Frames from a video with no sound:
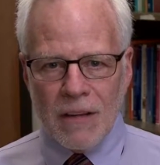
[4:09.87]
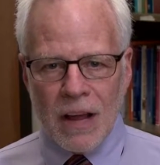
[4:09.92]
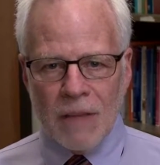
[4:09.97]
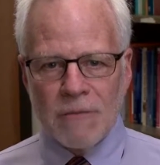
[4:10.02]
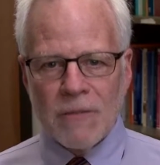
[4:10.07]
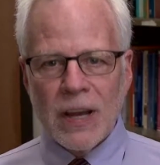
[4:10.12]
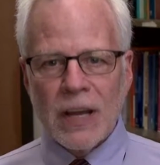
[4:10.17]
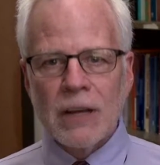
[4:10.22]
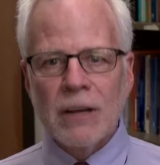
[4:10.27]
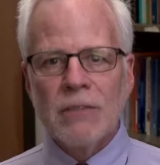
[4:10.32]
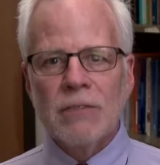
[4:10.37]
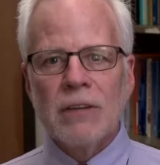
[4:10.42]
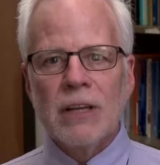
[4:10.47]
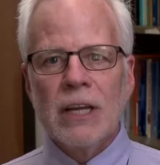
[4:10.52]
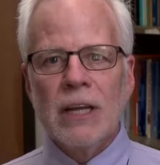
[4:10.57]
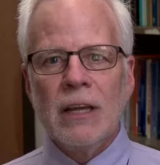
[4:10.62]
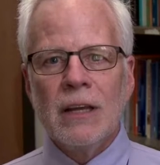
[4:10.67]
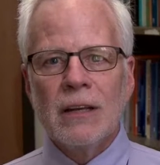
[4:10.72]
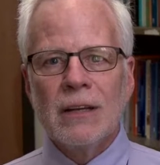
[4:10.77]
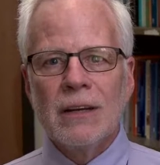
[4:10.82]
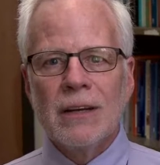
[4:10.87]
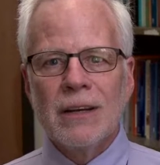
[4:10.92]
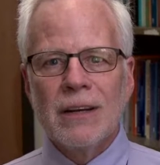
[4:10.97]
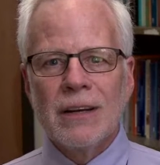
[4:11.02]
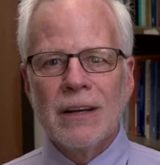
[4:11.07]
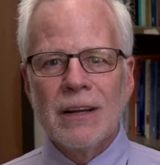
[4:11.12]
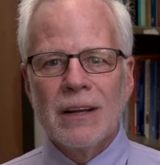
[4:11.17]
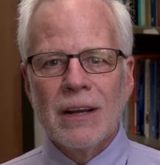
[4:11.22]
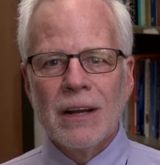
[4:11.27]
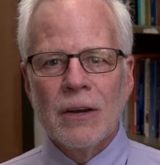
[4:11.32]
effectively
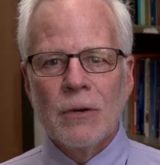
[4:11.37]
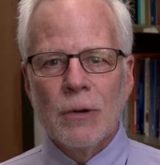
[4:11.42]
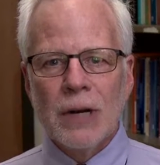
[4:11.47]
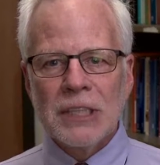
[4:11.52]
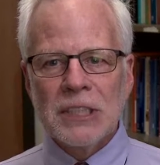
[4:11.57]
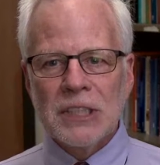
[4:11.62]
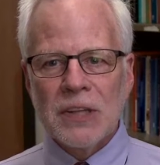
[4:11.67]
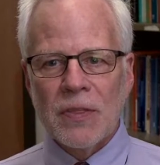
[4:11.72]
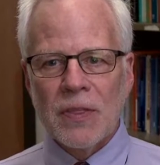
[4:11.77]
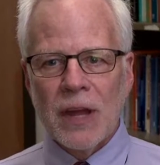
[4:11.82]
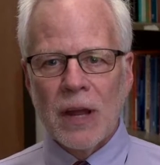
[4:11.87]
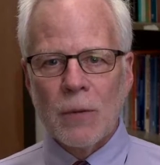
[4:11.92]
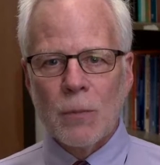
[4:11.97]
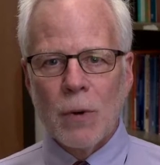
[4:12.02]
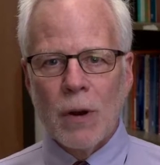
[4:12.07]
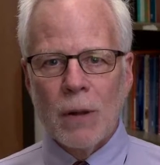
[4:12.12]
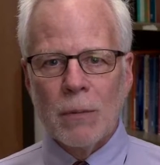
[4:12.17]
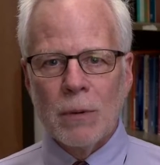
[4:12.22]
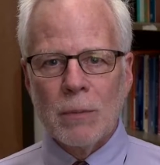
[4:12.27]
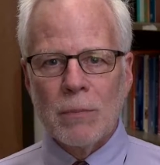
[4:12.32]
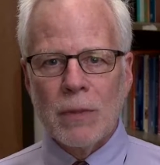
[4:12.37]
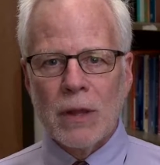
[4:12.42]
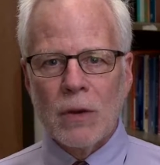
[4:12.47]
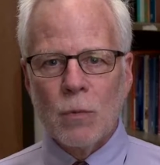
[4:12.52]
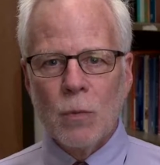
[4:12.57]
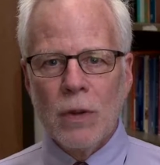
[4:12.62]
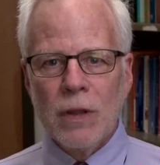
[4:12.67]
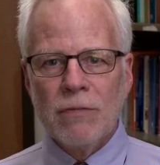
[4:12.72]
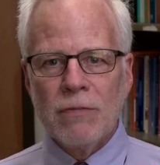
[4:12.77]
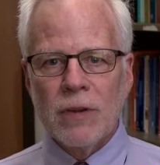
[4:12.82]
addressing that problem,
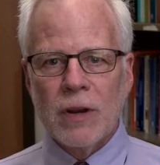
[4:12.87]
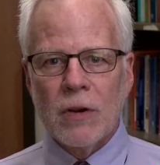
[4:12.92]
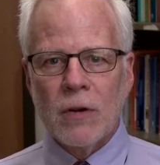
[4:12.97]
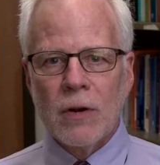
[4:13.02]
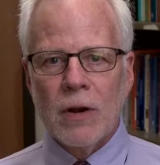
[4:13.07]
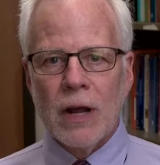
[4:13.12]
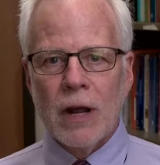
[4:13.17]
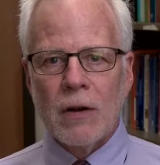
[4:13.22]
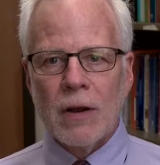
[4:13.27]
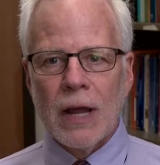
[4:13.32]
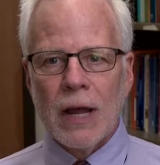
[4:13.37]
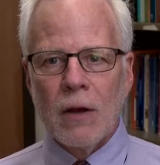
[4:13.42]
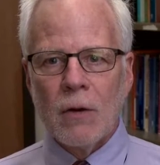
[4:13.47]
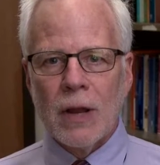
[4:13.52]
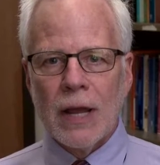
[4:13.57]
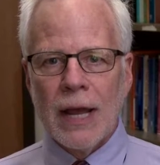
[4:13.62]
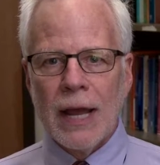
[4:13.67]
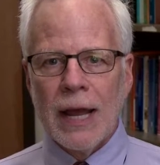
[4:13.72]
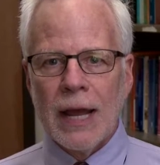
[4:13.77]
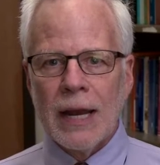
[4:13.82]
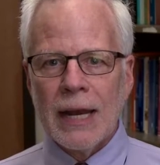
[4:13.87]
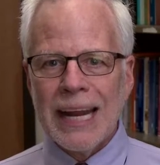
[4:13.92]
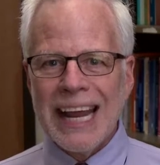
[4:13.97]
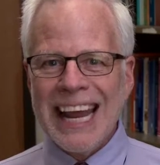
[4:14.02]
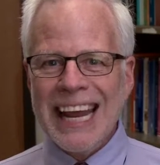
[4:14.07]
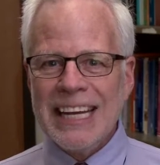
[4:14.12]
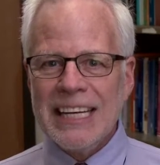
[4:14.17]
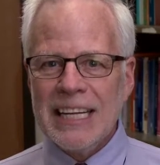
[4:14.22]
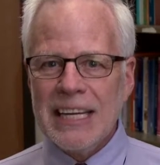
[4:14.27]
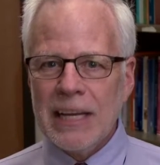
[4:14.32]
that we figured out how to add
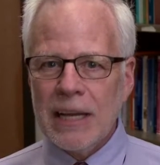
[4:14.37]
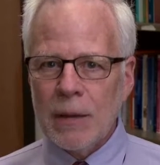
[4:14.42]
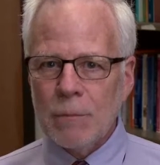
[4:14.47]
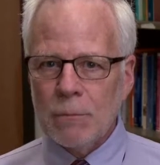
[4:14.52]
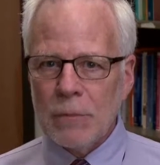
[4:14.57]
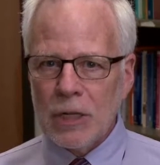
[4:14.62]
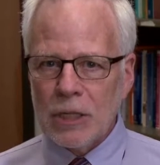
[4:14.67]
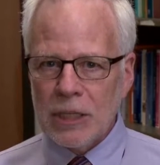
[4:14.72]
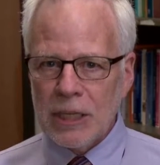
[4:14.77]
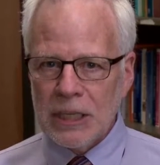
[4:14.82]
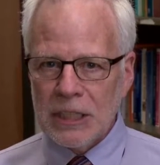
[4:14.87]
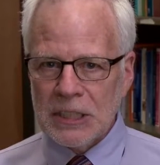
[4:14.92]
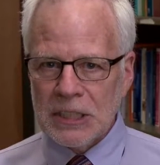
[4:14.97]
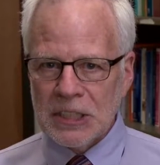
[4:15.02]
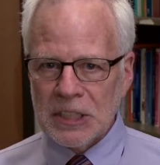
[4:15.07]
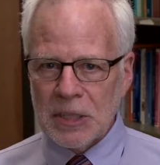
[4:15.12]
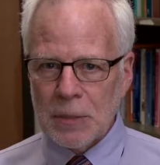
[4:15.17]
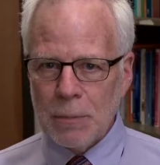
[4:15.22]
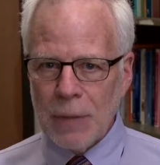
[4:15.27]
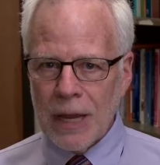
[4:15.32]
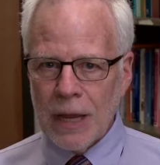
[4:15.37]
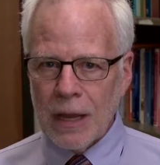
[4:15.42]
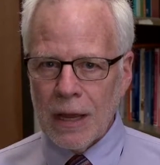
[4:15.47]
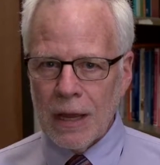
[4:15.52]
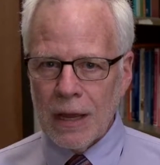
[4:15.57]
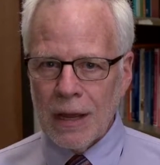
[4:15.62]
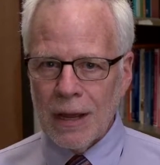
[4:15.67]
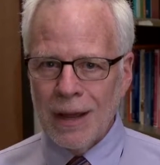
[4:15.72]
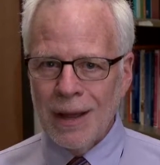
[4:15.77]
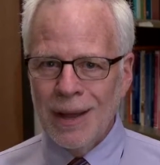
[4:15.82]
ATM machines to
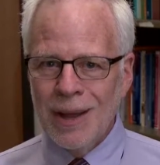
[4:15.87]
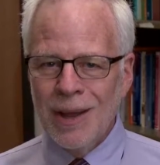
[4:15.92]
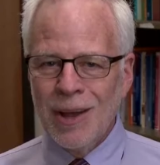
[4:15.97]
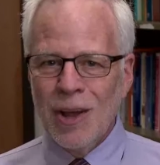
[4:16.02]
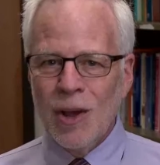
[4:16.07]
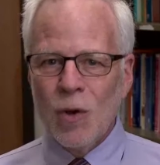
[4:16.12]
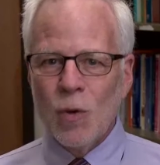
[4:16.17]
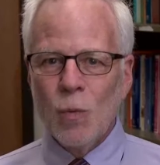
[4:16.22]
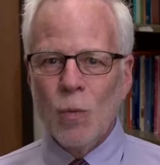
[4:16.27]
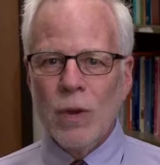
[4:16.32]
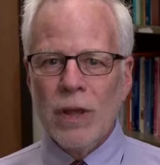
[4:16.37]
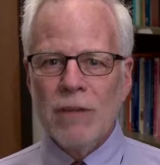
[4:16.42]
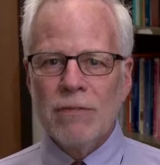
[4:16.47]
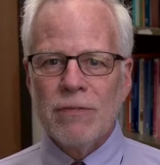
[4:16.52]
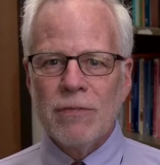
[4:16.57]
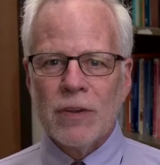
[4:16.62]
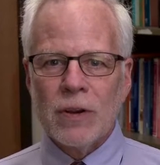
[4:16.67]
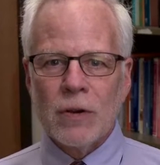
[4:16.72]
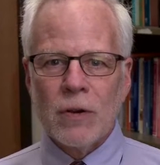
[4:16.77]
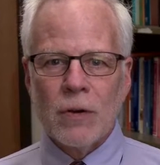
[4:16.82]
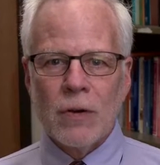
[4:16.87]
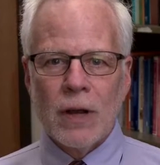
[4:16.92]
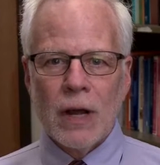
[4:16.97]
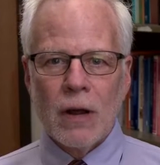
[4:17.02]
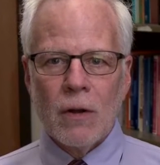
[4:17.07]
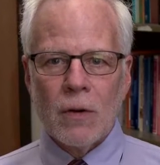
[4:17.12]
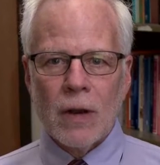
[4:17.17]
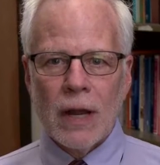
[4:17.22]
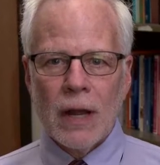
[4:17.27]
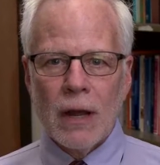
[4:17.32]
banking. We figured
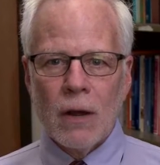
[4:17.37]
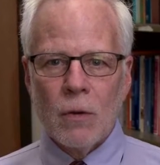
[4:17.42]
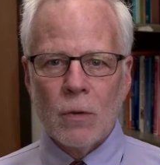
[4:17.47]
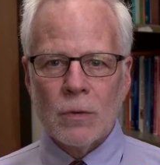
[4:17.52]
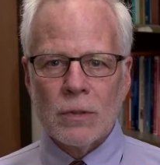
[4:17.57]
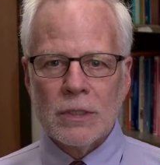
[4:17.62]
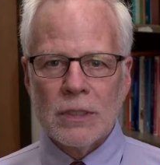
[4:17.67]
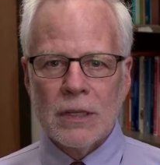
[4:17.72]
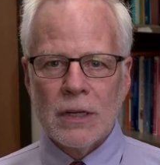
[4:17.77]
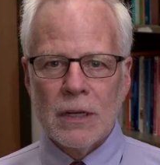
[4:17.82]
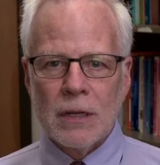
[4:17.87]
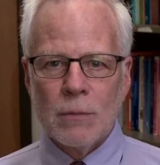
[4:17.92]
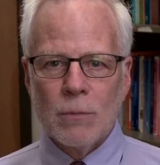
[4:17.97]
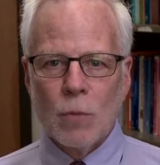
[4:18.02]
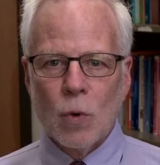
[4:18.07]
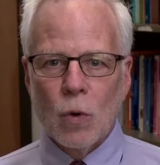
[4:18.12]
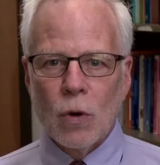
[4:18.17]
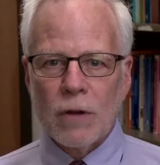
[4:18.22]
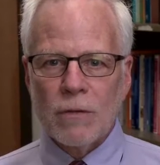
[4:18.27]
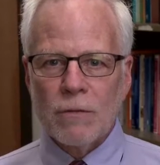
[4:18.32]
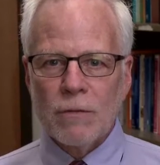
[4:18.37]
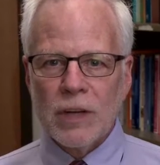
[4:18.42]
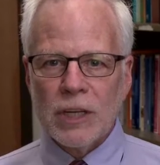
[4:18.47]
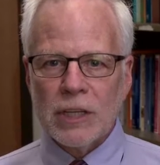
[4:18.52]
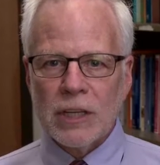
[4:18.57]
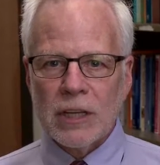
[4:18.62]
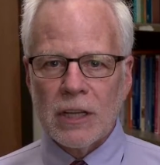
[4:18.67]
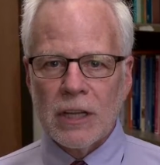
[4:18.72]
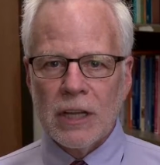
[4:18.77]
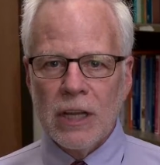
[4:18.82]
out how to more
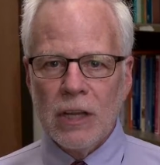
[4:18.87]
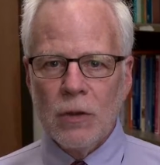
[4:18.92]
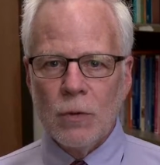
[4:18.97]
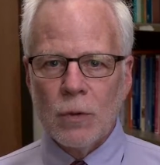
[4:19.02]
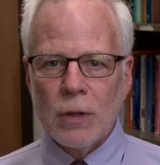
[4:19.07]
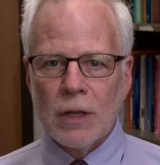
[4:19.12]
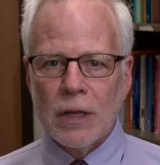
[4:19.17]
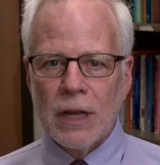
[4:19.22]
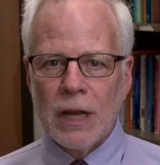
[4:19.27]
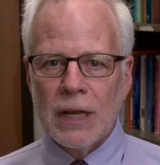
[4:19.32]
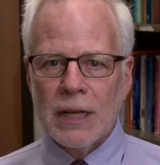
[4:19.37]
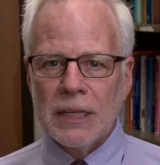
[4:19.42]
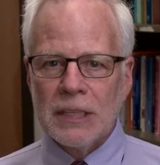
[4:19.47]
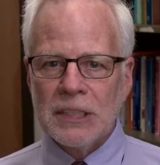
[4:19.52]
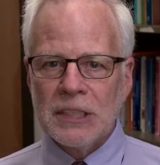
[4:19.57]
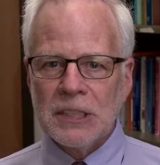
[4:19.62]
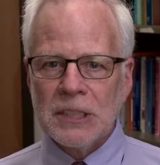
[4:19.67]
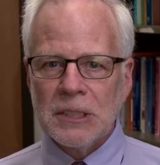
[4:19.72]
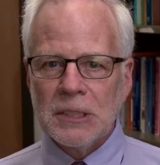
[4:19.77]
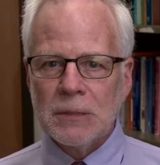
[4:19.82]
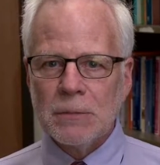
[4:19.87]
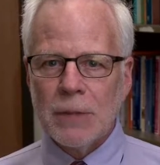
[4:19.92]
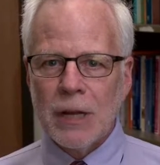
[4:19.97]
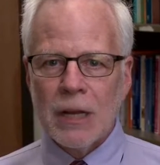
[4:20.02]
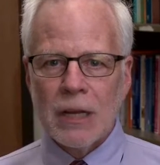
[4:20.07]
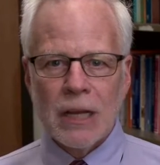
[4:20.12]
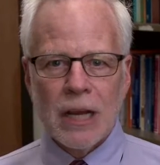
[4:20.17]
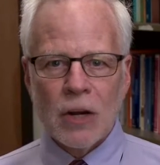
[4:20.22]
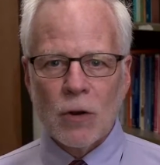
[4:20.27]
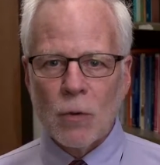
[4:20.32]
efficiently utilize
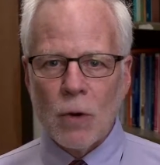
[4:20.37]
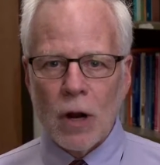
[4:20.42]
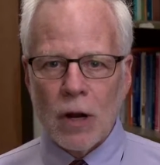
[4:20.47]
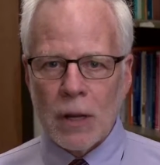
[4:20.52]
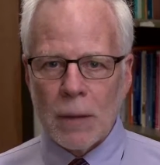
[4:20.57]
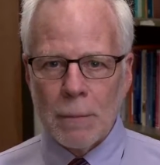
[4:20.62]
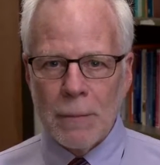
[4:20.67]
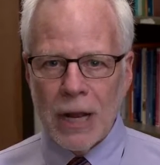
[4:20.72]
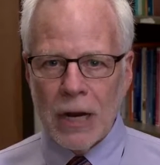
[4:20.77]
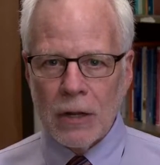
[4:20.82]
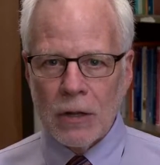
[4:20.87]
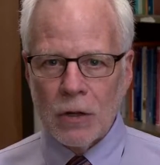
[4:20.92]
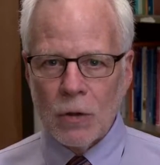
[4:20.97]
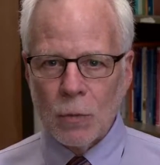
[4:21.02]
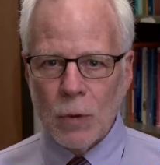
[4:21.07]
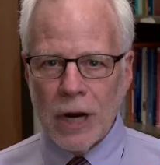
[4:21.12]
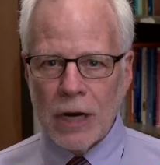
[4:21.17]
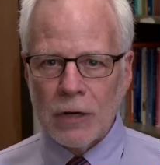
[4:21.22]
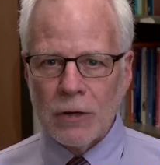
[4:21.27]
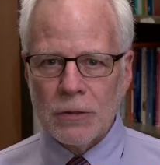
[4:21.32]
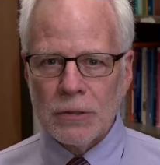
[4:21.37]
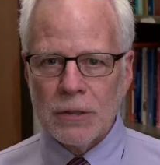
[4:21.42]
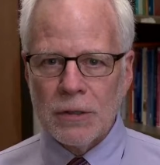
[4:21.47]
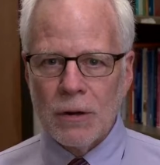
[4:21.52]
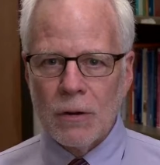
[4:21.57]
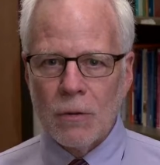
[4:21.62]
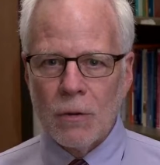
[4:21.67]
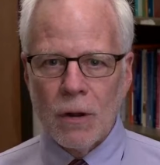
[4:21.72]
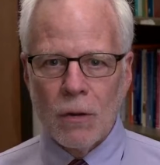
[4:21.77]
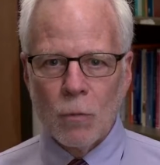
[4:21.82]
electronic medical
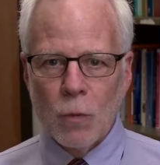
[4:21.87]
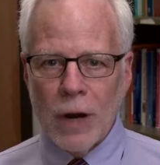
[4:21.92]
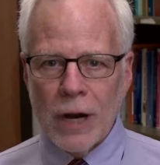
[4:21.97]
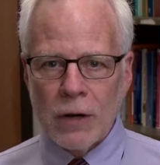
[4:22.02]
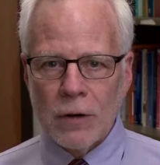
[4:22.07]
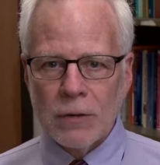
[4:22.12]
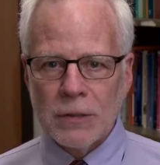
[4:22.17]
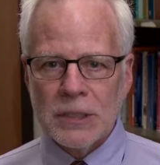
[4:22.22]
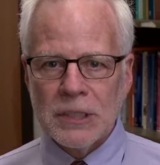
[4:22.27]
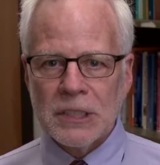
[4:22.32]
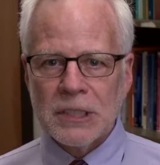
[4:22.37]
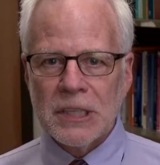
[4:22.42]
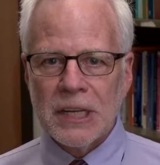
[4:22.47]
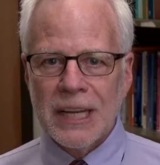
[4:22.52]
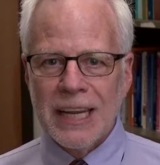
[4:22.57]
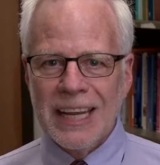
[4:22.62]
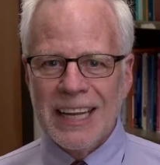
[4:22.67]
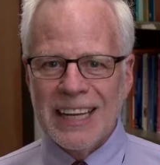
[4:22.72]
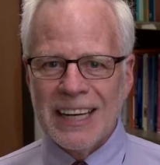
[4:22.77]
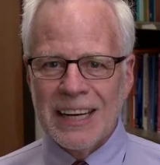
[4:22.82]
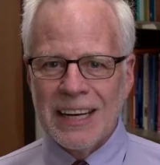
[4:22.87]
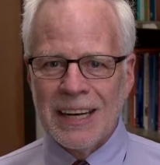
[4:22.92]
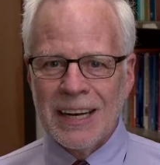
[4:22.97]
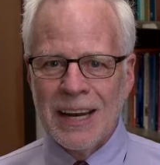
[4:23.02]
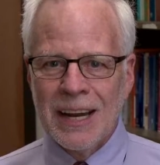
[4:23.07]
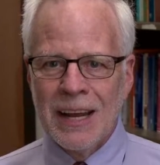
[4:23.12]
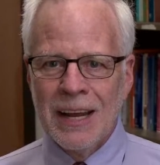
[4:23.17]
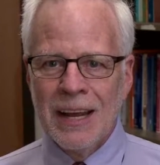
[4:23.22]
records in